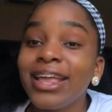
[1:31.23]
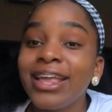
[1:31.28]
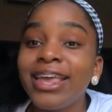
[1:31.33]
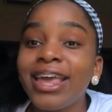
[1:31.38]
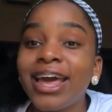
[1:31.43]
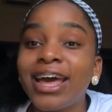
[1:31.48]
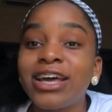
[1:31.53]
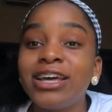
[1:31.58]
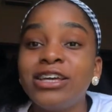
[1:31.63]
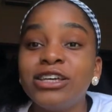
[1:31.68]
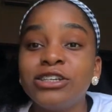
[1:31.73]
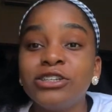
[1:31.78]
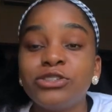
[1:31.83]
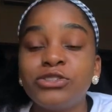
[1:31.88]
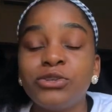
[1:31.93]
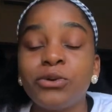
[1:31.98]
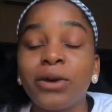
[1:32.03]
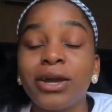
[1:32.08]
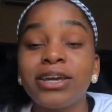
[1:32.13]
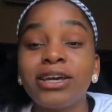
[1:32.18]
yeah
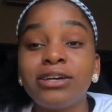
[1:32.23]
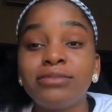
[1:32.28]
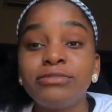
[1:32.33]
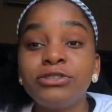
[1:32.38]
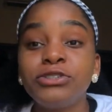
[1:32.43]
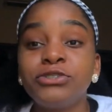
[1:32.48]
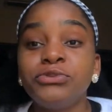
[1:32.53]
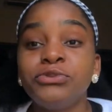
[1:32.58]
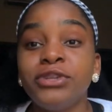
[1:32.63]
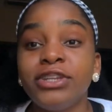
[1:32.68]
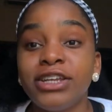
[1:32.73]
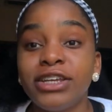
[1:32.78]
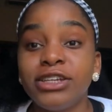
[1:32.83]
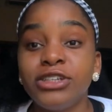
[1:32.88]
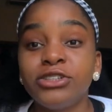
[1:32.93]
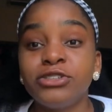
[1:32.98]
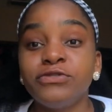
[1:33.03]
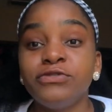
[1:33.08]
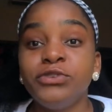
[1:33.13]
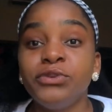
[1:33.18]
so i come into the
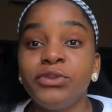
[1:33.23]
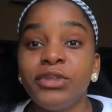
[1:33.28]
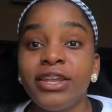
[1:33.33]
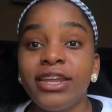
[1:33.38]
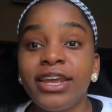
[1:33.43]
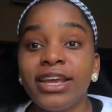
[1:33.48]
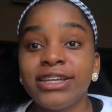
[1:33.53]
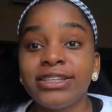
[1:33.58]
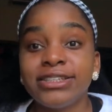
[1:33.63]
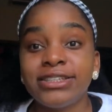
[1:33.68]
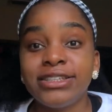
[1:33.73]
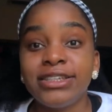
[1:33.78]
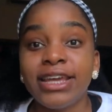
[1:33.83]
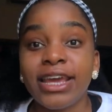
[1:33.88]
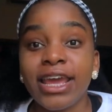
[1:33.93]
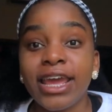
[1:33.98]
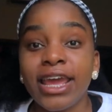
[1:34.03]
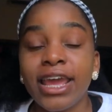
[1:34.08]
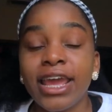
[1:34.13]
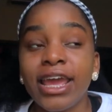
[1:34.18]
interview the next
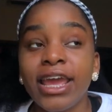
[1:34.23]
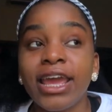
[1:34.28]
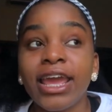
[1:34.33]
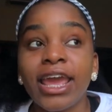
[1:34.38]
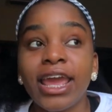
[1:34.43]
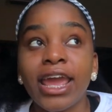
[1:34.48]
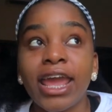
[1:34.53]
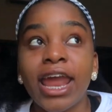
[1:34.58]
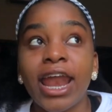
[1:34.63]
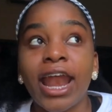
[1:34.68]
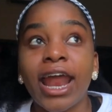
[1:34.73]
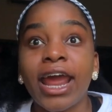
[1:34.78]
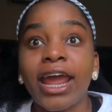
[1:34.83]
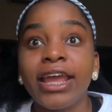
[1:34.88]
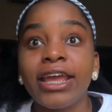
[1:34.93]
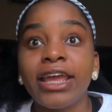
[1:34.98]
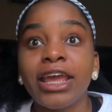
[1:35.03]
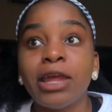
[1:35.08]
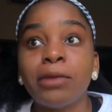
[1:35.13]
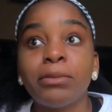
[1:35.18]
day and
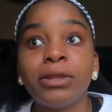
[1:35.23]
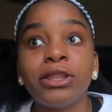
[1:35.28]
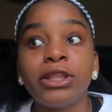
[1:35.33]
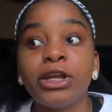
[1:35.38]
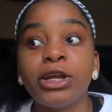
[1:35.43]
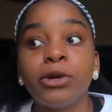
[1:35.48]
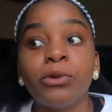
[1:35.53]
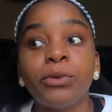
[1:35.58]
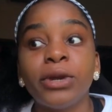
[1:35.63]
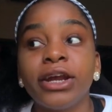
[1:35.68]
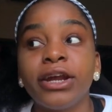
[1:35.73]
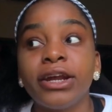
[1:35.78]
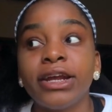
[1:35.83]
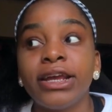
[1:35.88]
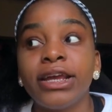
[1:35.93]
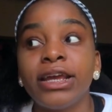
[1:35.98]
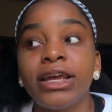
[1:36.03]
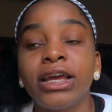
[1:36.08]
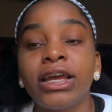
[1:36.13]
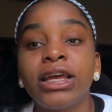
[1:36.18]
i came in there
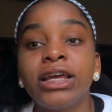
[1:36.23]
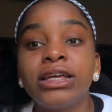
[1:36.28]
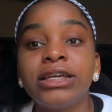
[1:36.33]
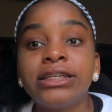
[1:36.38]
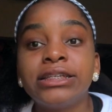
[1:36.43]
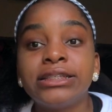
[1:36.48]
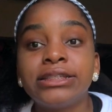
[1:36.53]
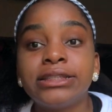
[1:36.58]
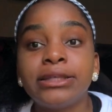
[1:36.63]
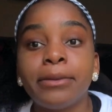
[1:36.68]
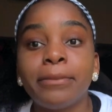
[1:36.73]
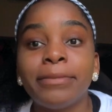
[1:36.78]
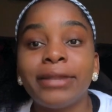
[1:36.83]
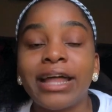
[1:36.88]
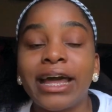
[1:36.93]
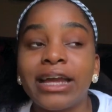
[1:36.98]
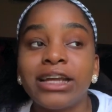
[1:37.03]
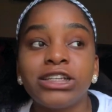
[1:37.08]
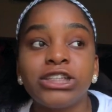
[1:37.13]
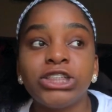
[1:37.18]
wearing some
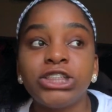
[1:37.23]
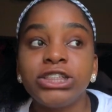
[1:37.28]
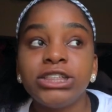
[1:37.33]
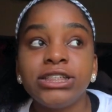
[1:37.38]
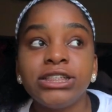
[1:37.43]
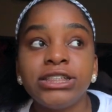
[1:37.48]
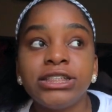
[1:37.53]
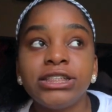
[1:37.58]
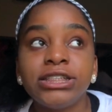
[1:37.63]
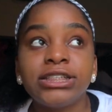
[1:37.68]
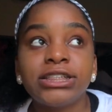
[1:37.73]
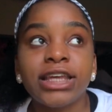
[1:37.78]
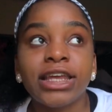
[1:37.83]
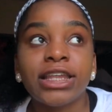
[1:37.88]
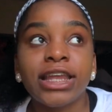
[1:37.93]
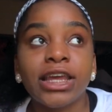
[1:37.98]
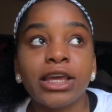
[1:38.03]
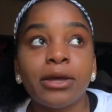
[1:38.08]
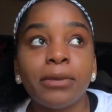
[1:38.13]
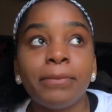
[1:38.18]
black jeans
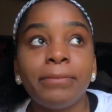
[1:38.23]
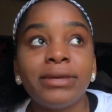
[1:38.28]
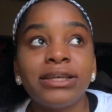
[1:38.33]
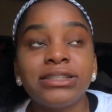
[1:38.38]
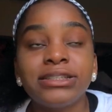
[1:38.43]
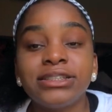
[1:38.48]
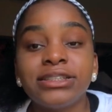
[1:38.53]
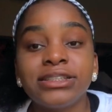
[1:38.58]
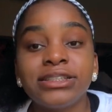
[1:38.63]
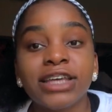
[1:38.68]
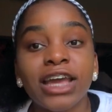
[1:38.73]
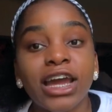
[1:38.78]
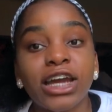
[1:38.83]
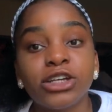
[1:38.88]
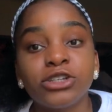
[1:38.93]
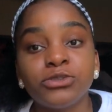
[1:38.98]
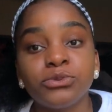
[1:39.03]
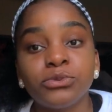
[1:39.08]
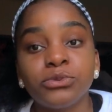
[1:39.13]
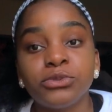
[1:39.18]
and like a business
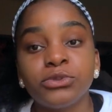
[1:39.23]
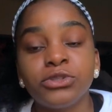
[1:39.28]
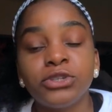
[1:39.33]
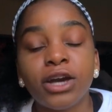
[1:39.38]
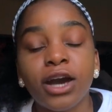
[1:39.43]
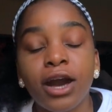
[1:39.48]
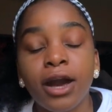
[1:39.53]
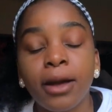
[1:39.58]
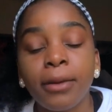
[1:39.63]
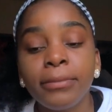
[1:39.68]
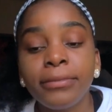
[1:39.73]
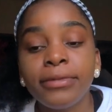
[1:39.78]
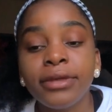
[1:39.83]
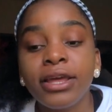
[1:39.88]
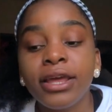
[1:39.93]
casual top